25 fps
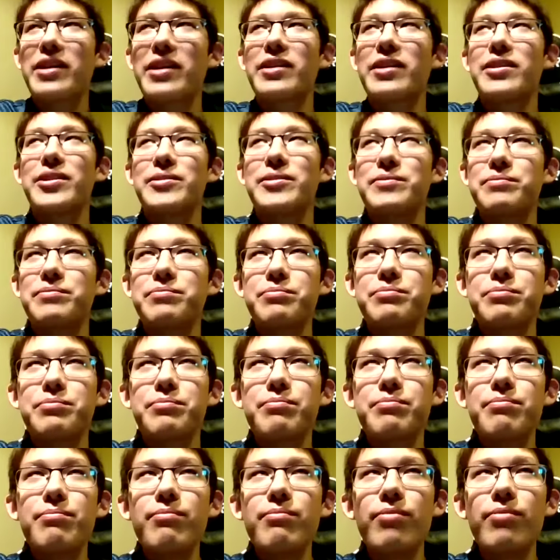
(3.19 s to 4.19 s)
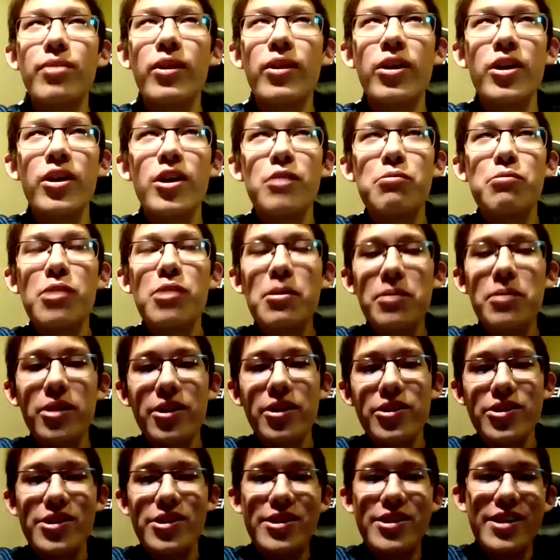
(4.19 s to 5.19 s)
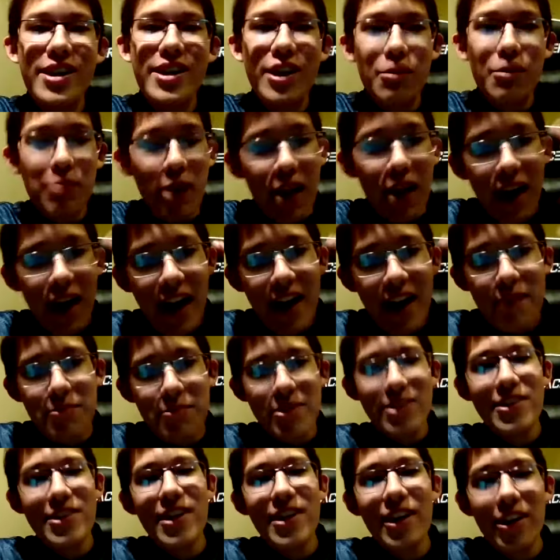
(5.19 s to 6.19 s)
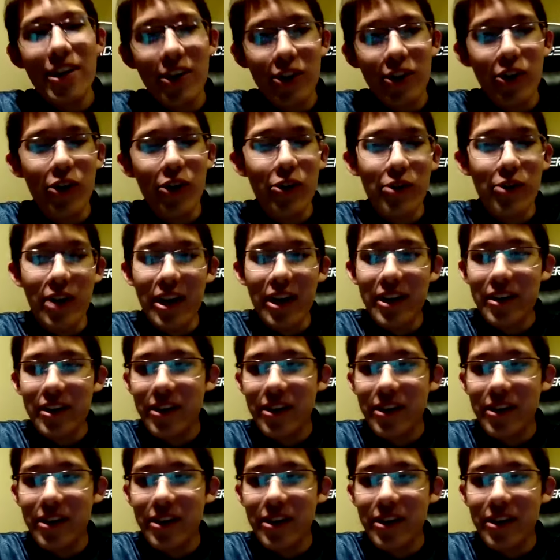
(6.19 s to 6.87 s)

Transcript: And then people are just thinking about hypothetical, right?